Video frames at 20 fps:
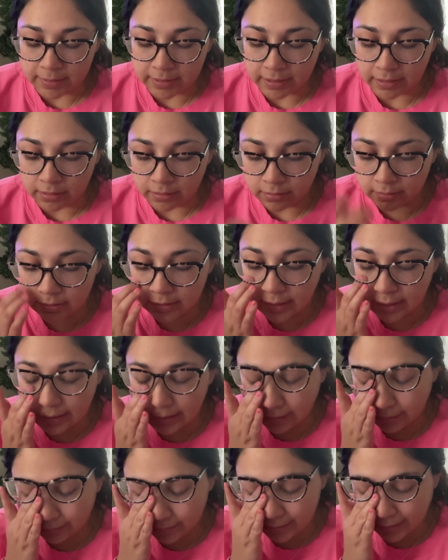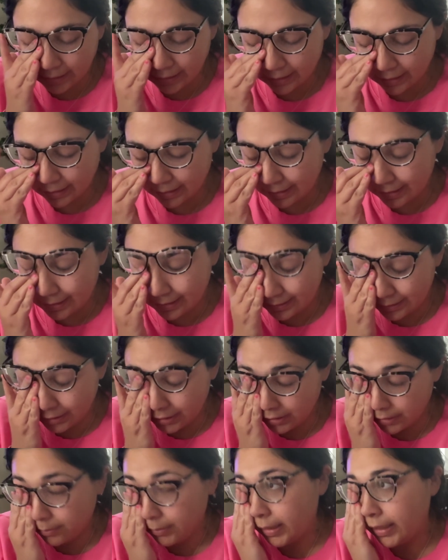and sending out datas and
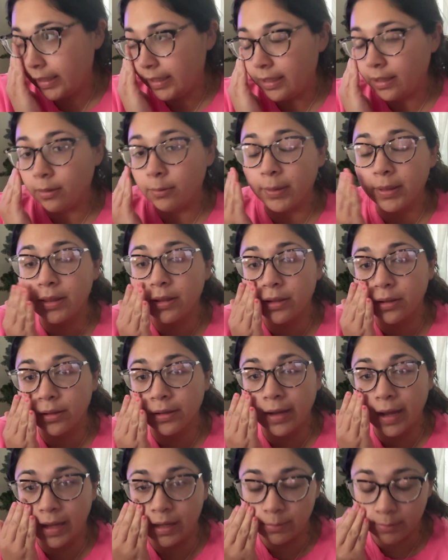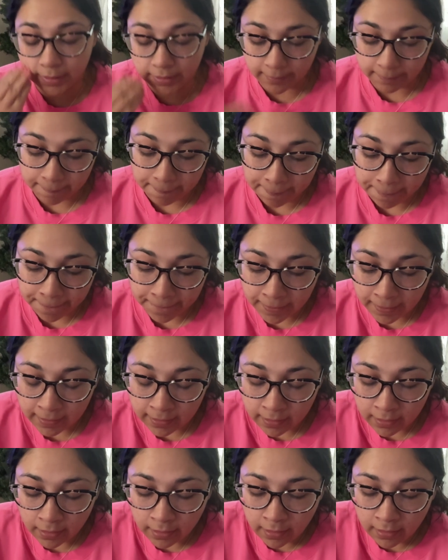just meeting with your admin,
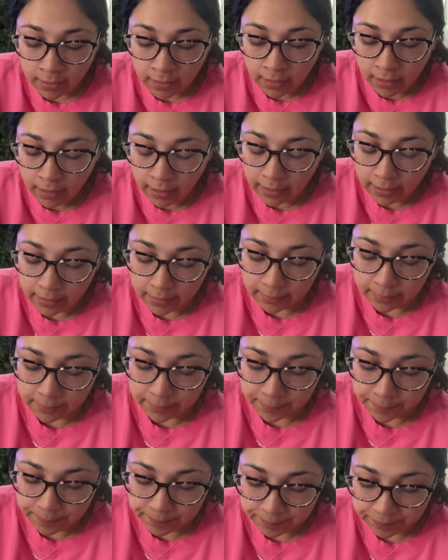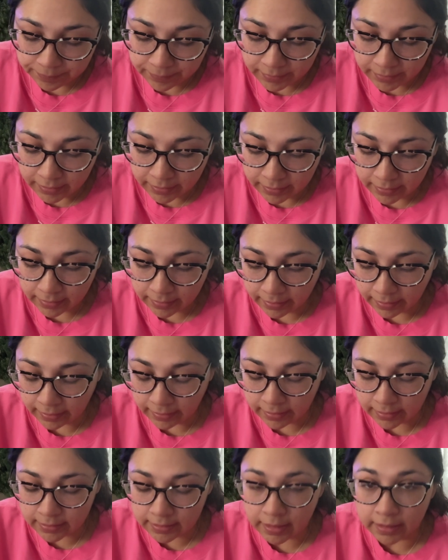um, and
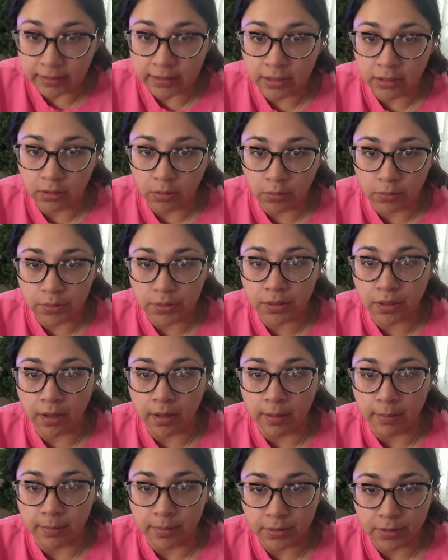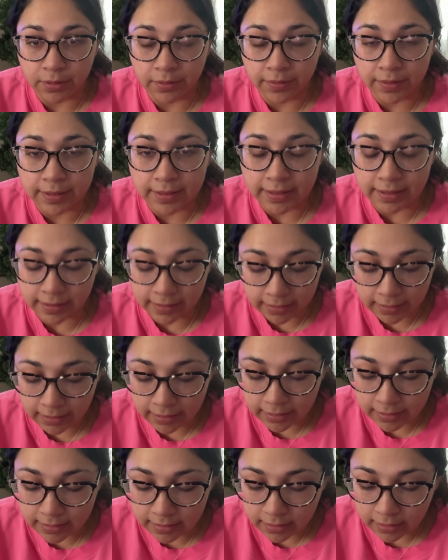conducting those surveys and
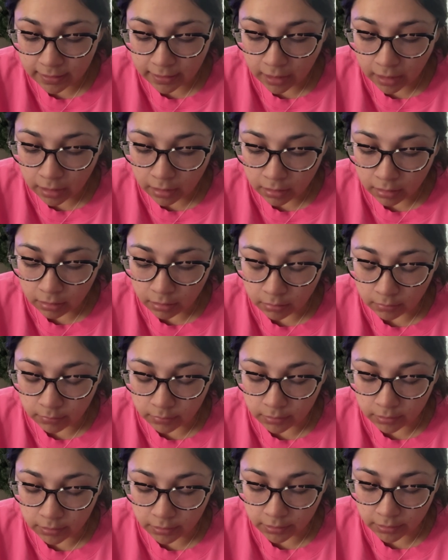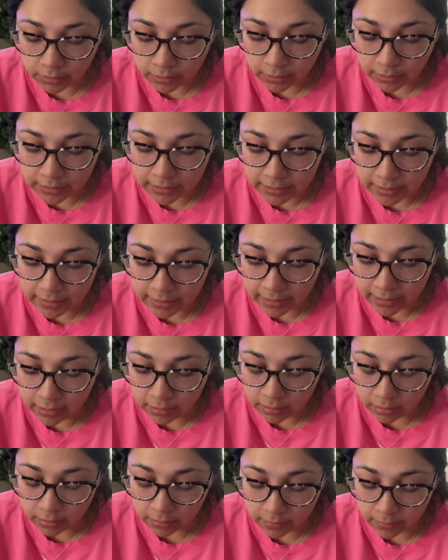things like that. You had said that
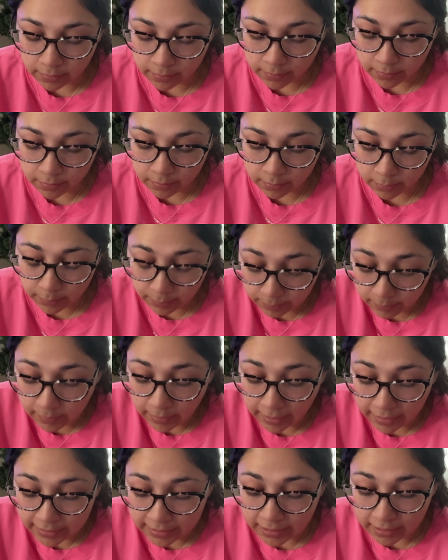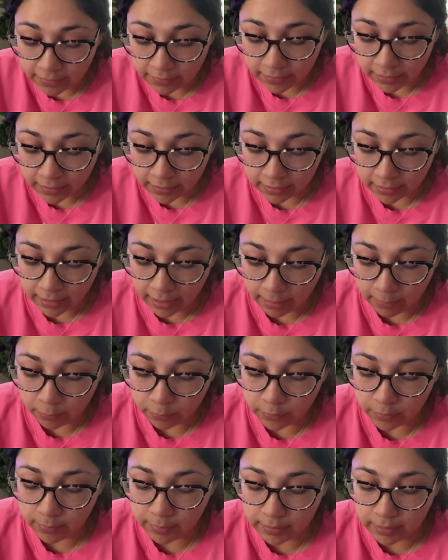identifying the gap
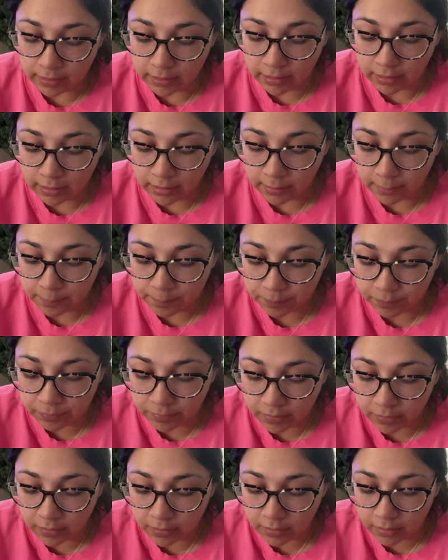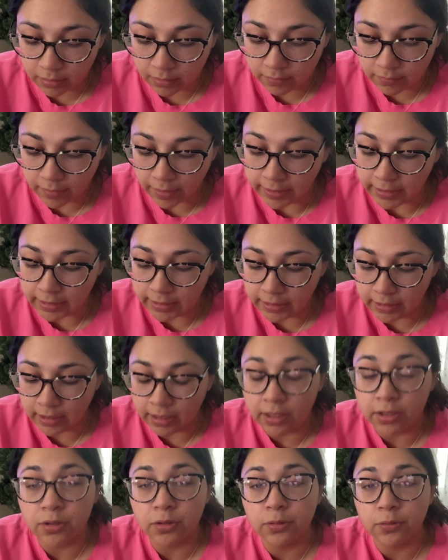would be finding the
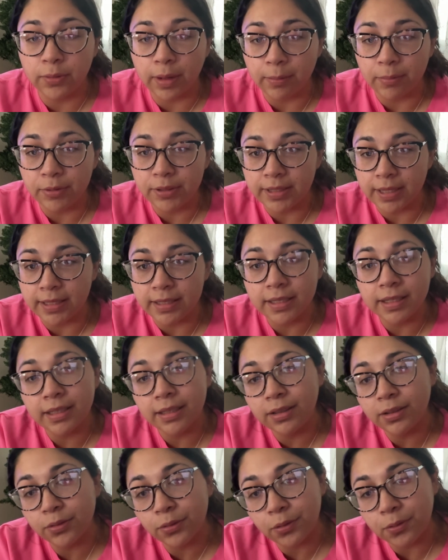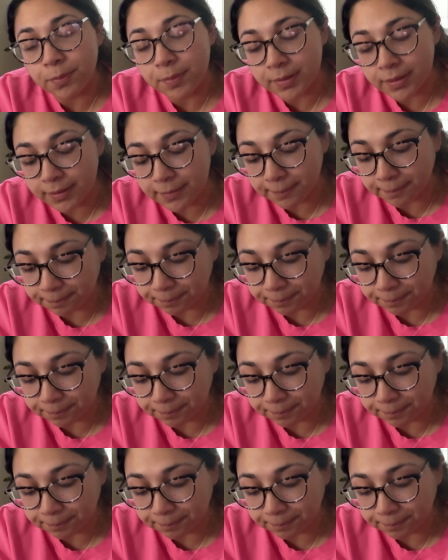underrepresented groups.